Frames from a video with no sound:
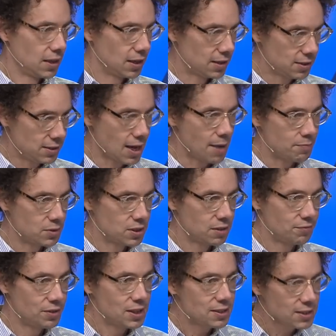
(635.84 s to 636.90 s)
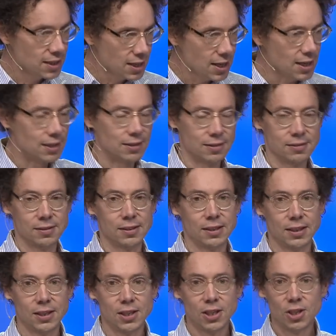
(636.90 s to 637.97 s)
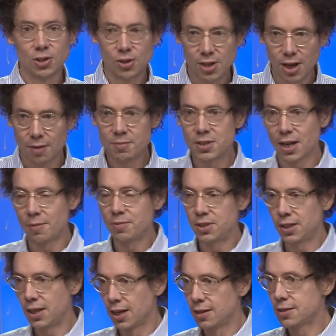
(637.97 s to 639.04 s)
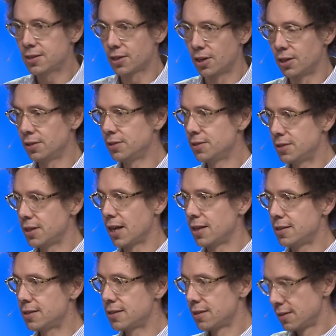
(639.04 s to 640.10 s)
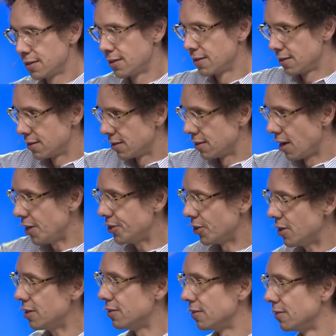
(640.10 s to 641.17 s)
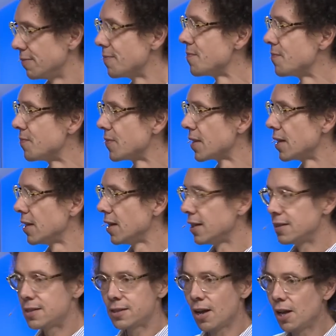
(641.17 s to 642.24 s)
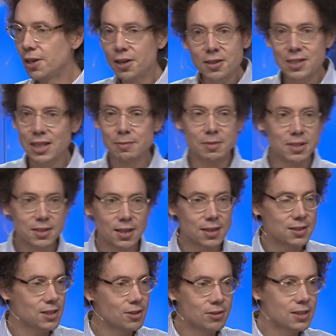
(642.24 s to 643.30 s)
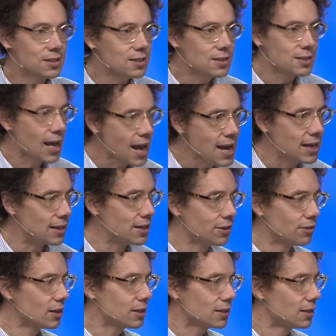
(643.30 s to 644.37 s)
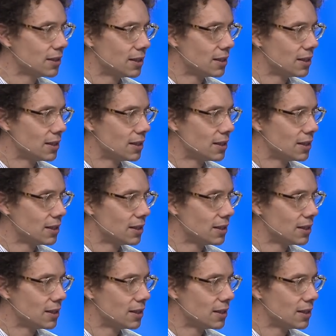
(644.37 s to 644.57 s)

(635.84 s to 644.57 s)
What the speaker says: except for this kid who comes up to King Saul and says, I'll do it. And Saul looks at him and says, you're insane. You're a